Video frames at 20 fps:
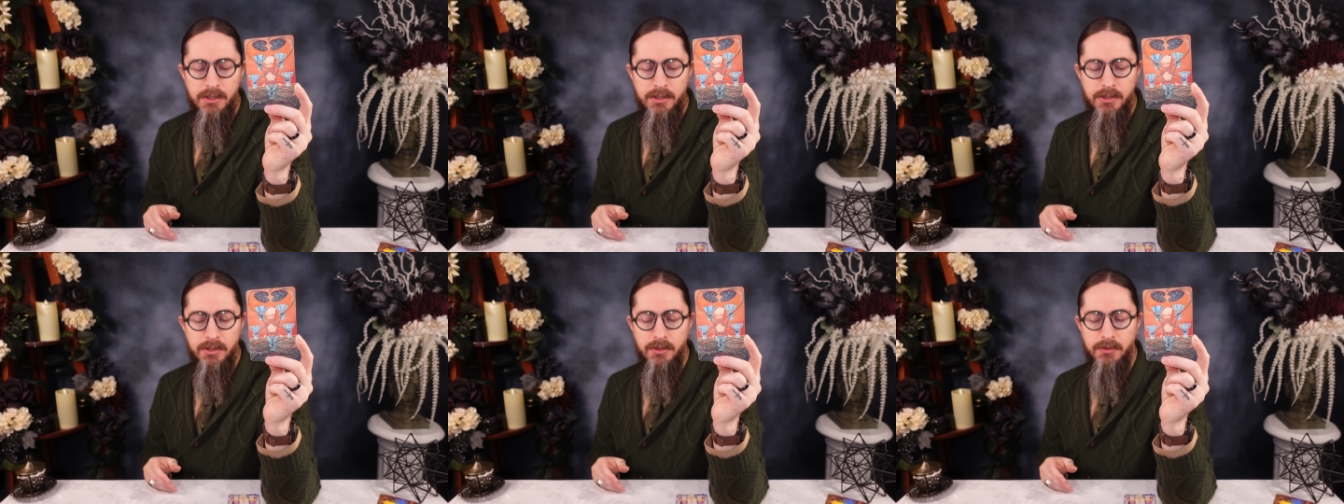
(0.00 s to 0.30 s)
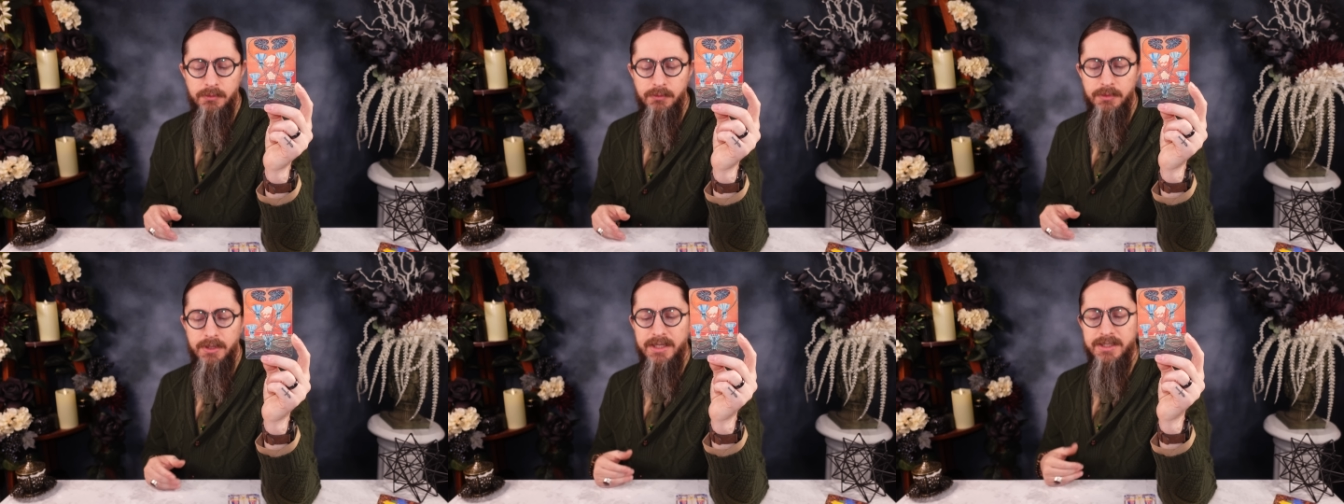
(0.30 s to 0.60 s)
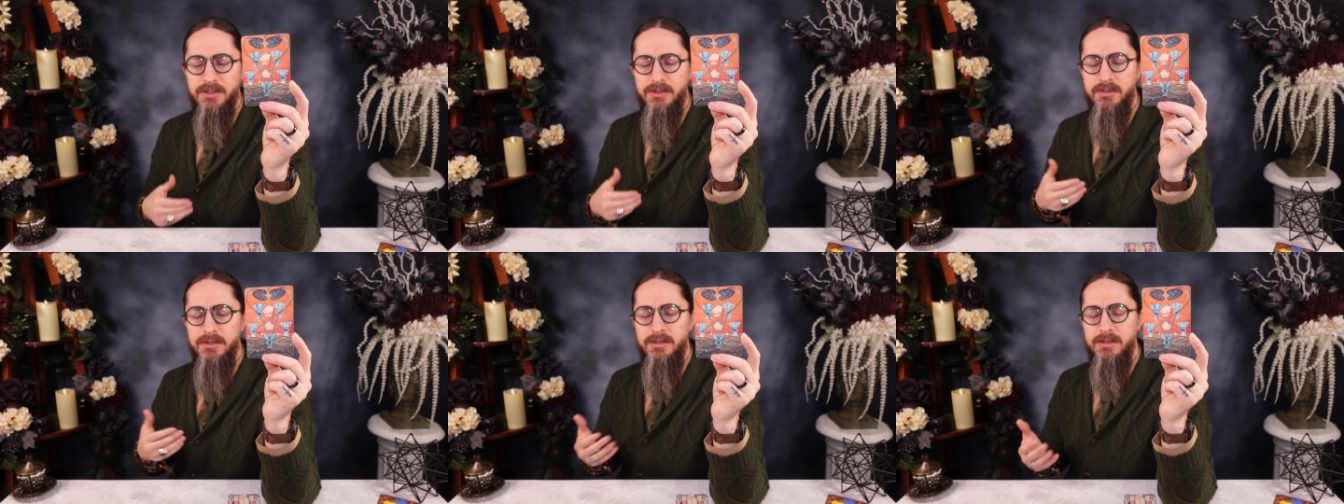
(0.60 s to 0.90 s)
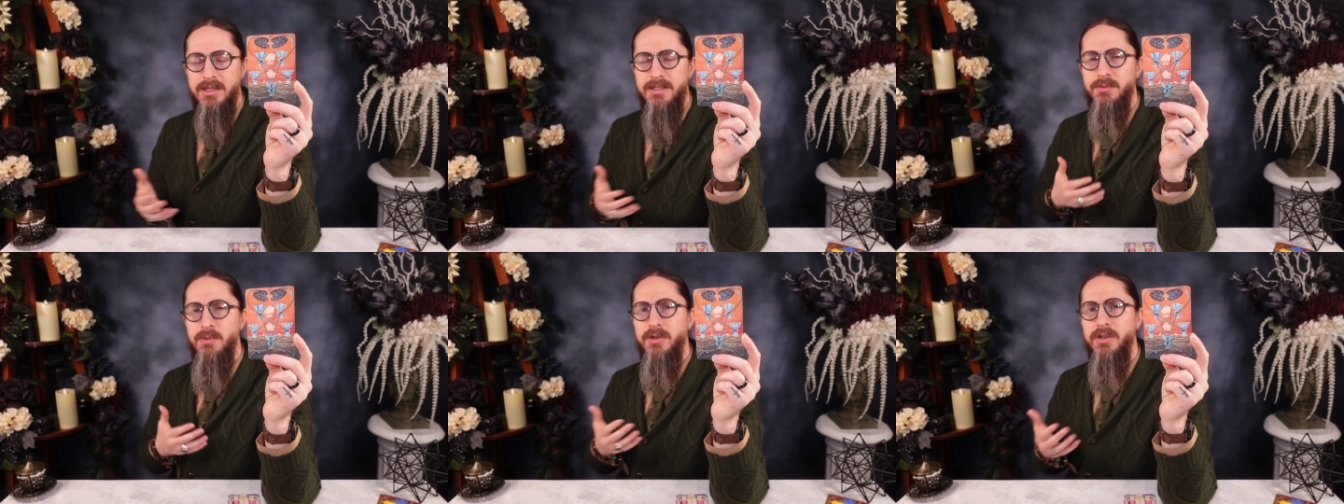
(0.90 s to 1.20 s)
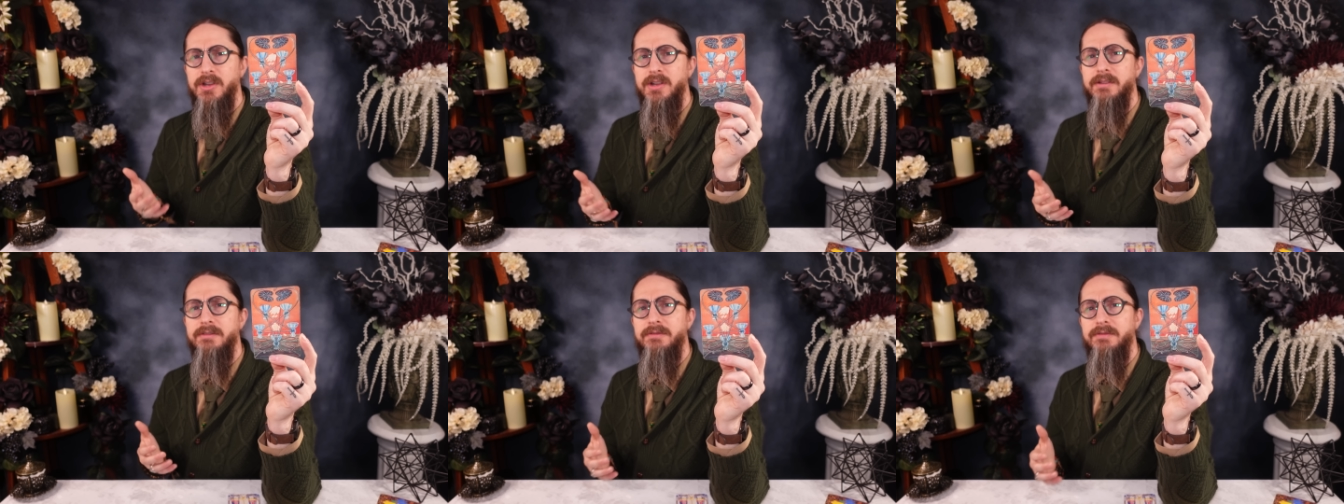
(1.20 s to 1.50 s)
you know, that's that's what
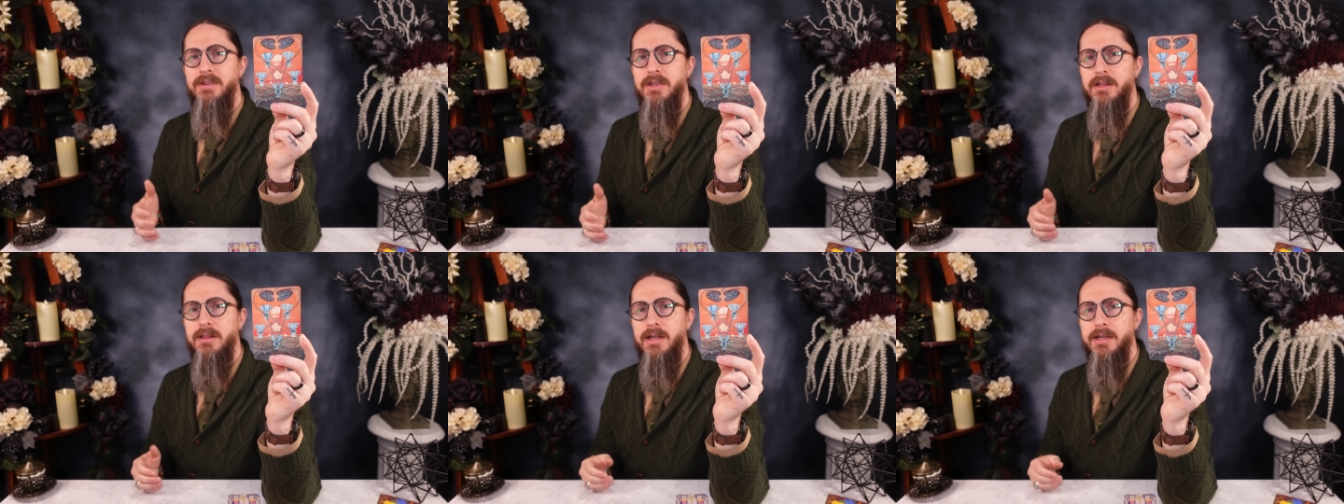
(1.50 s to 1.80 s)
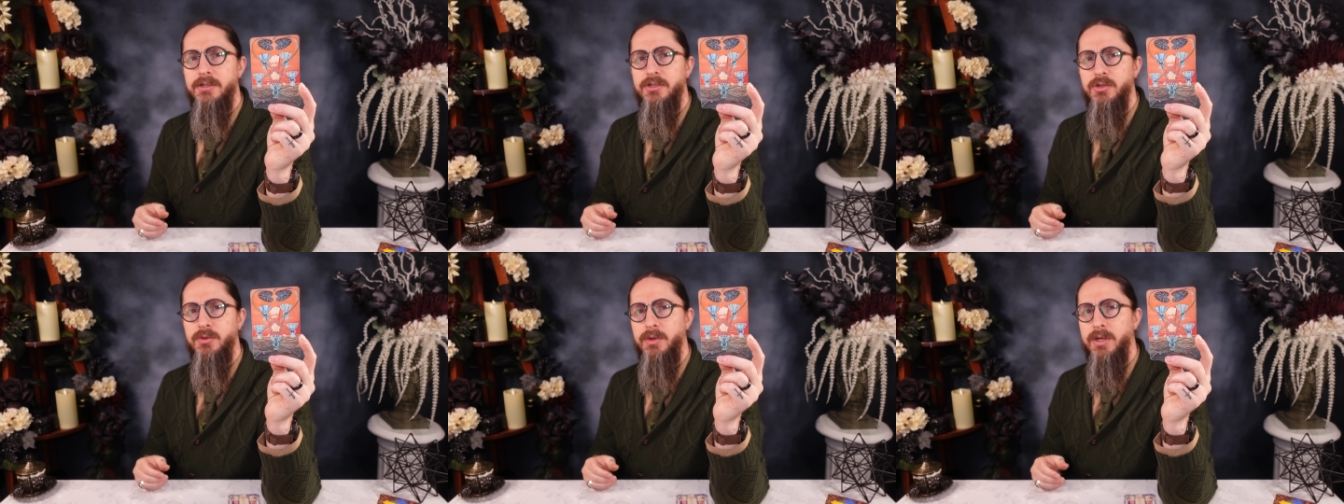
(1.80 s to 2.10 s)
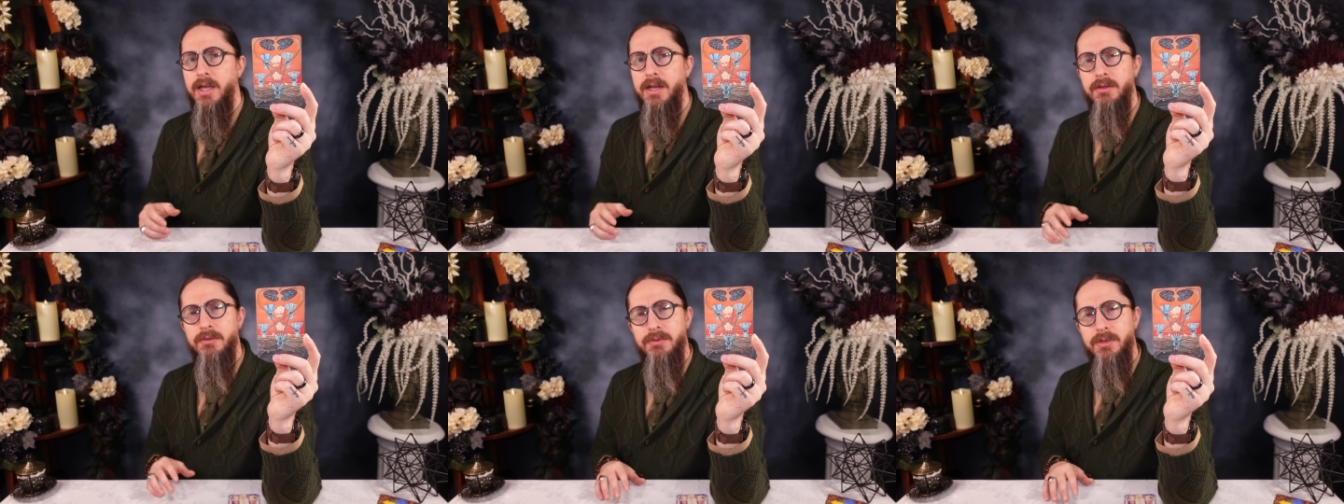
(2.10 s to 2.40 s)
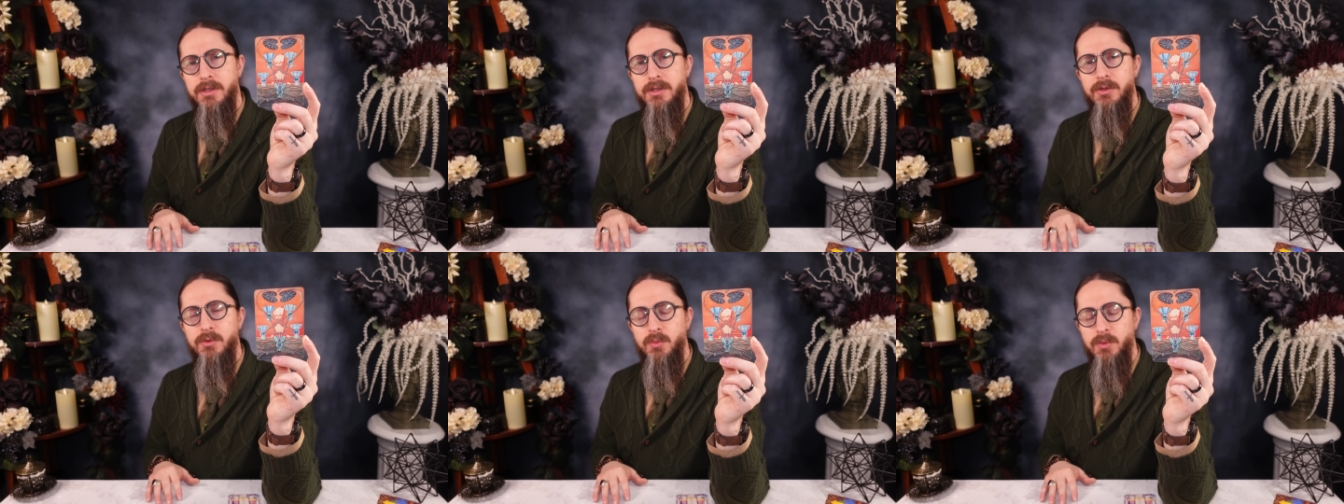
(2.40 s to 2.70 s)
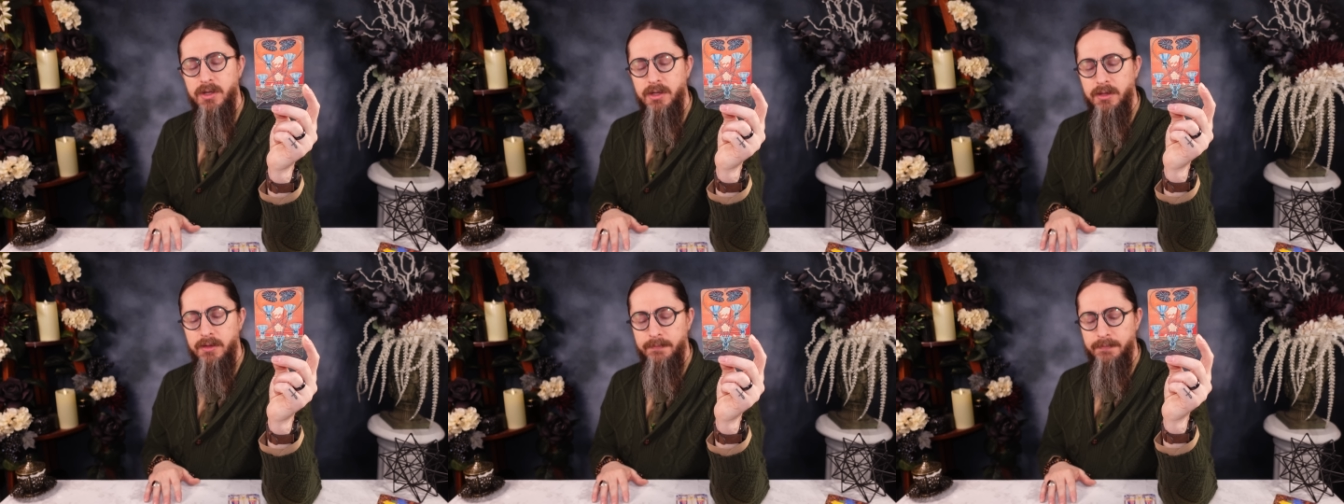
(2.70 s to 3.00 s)
you're going to feel like doing. I don't think you
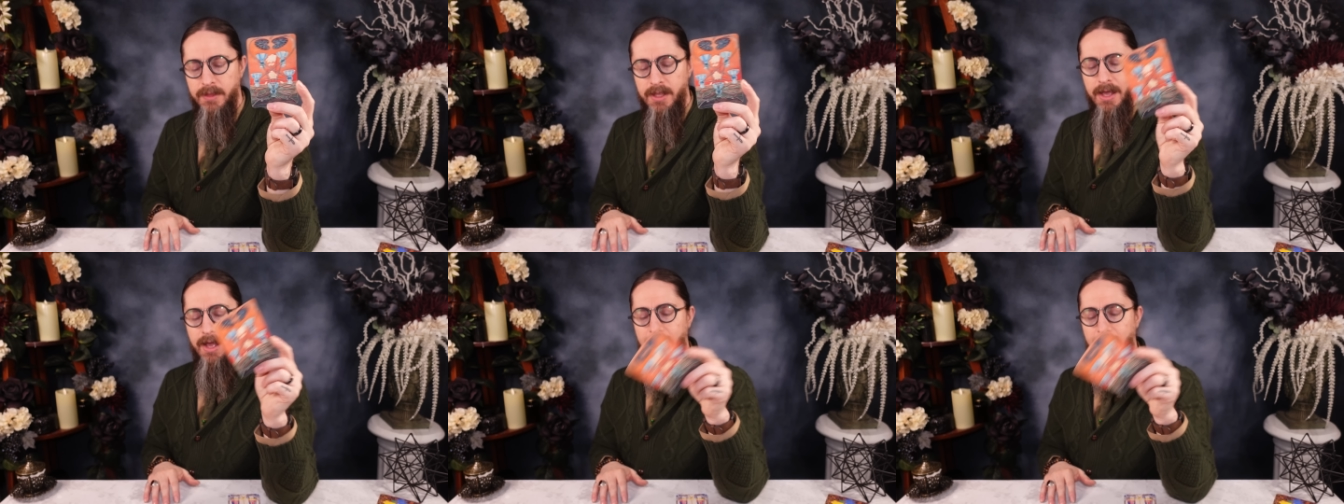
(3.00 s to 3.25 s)
will.